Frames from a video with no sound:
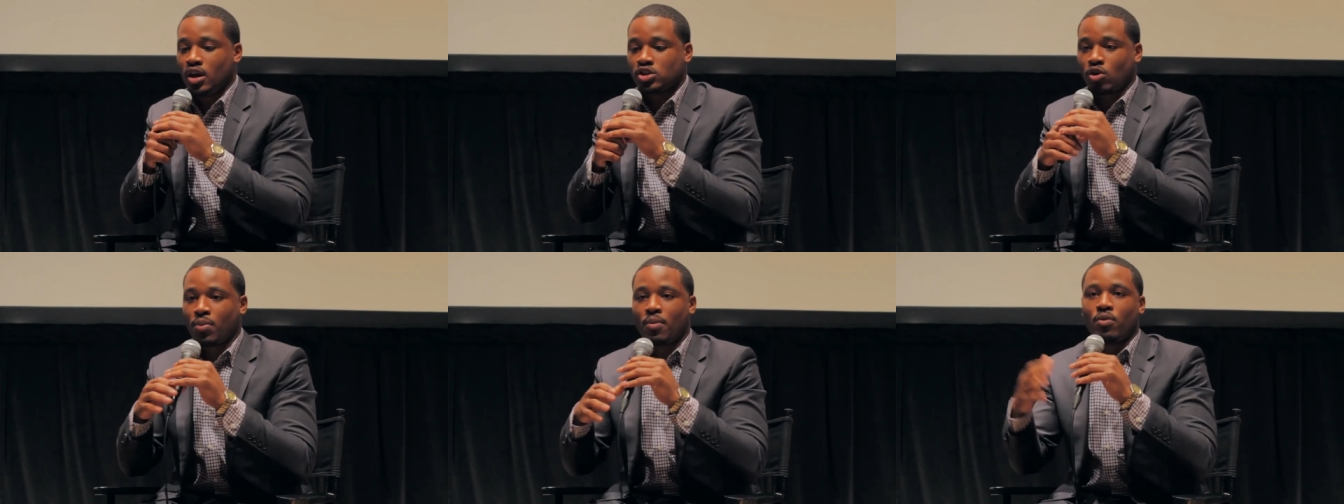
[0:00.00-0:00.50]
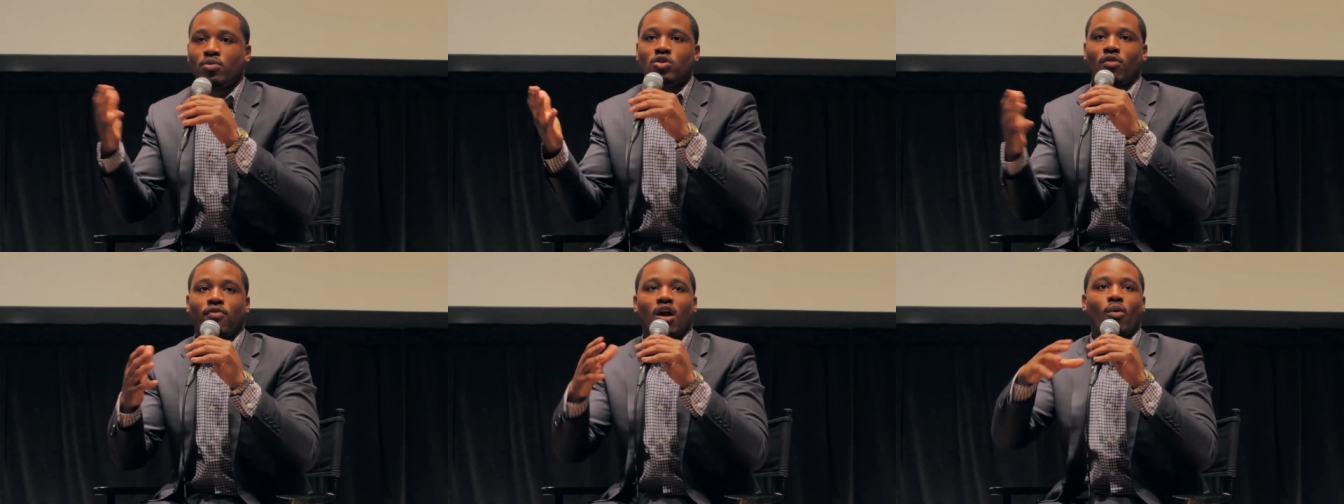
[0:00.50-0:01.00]
So people, you
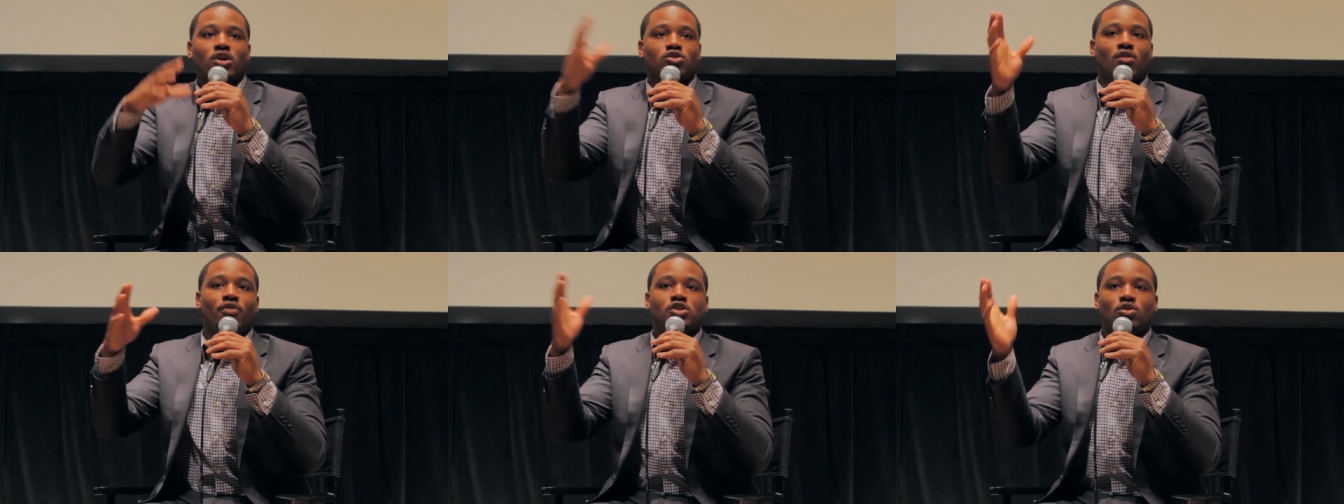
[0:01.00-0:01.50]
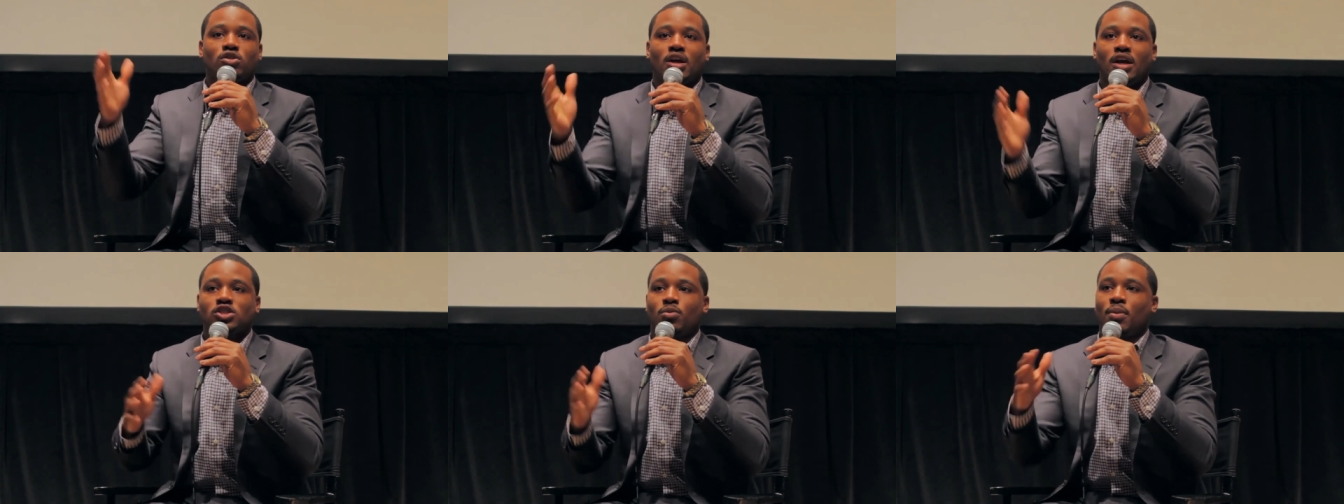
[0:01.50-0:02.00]
know, fireworks are a visual
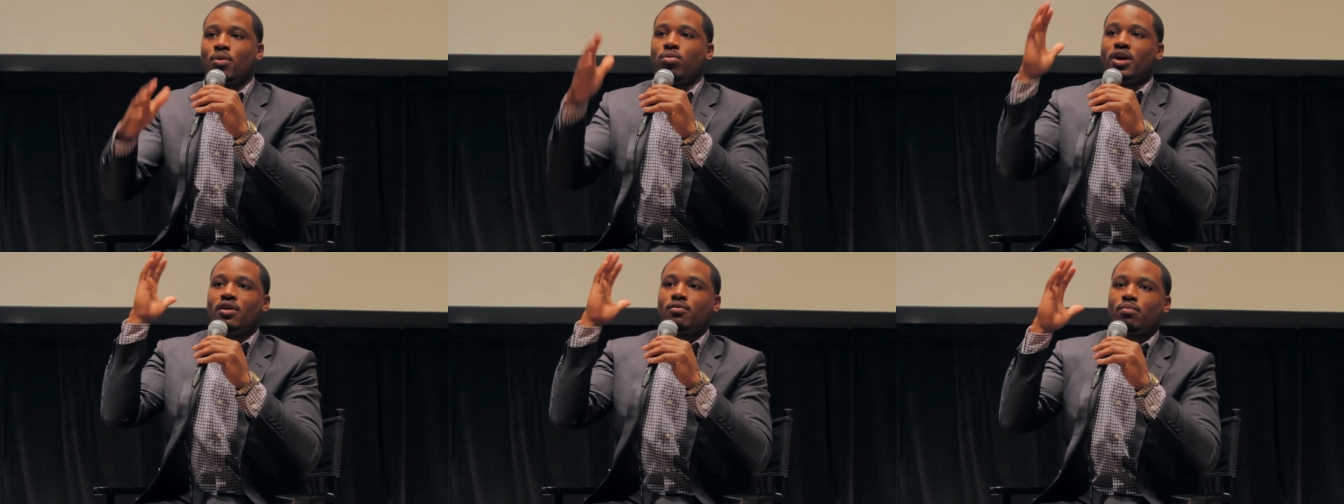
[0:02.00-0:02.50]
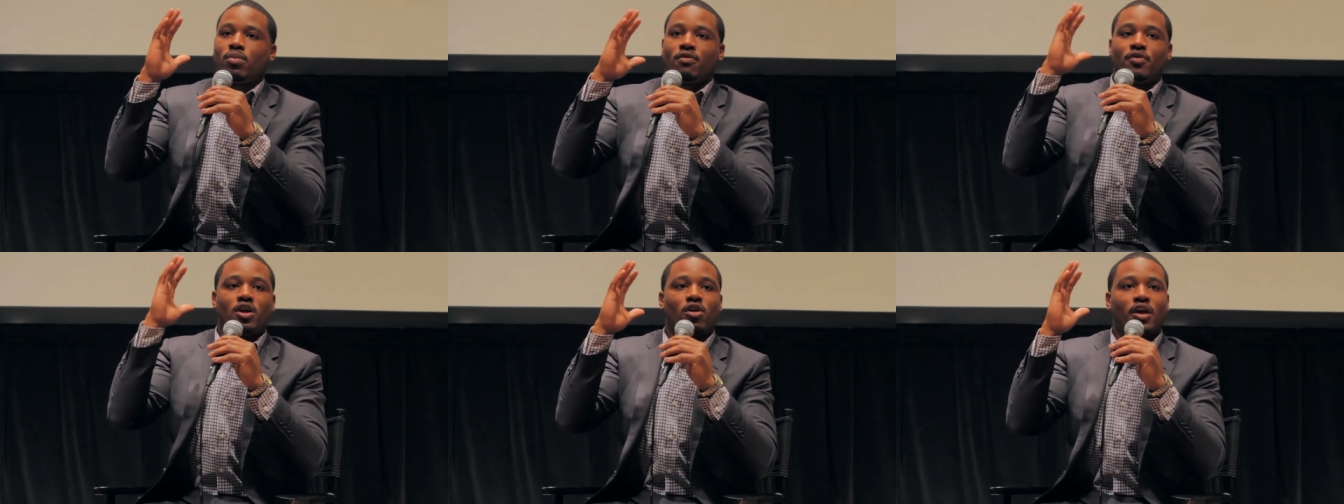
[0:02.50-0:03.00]
thing. So people bring bring
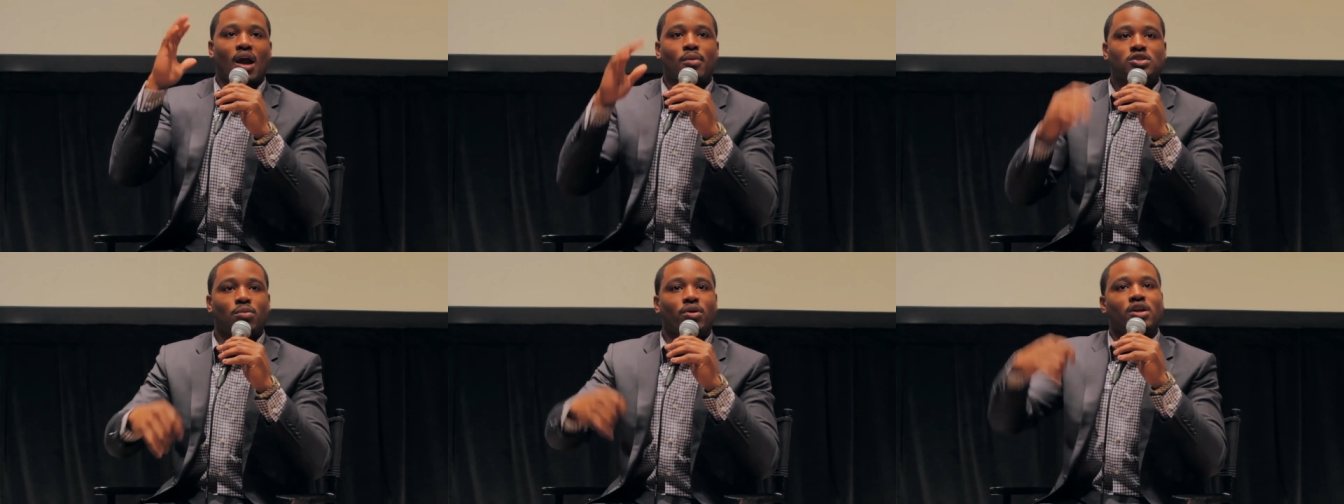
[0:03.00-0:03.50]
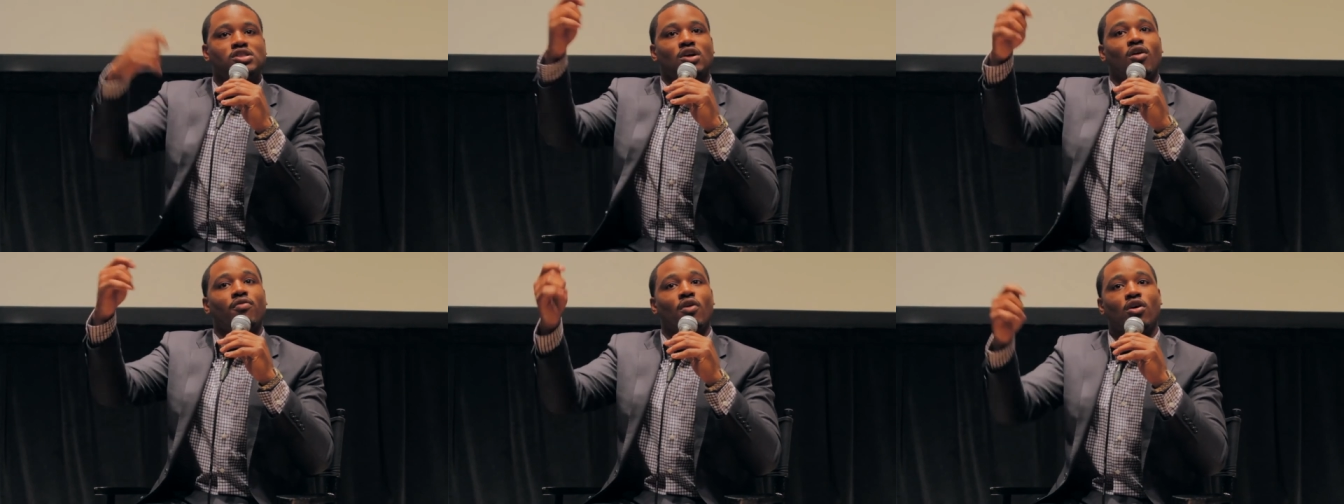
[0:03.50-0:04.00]
video cameras. They bring their
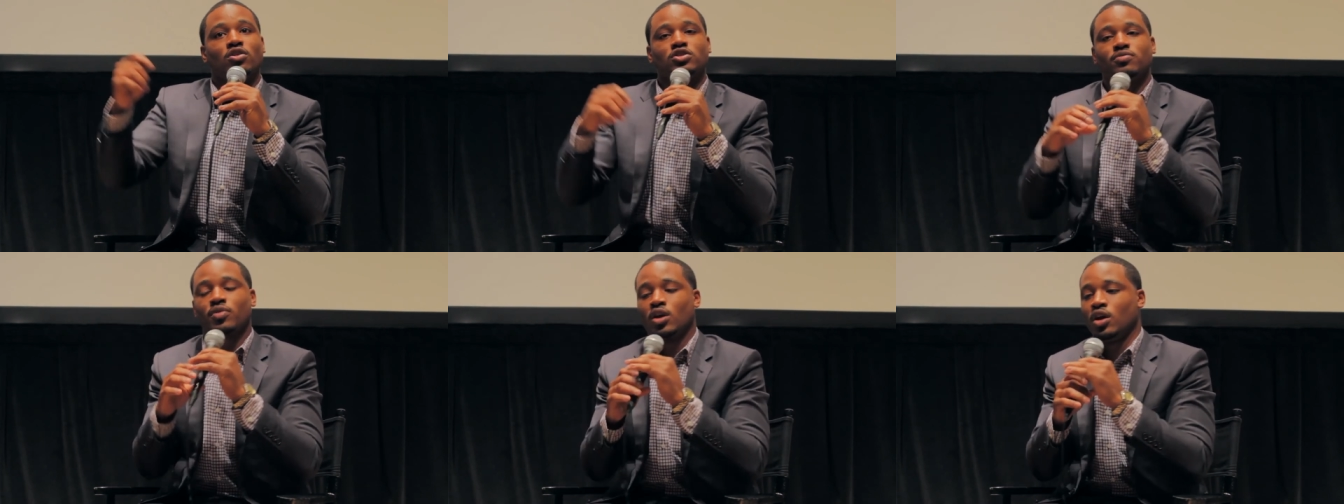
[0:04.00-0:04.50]
cell phones.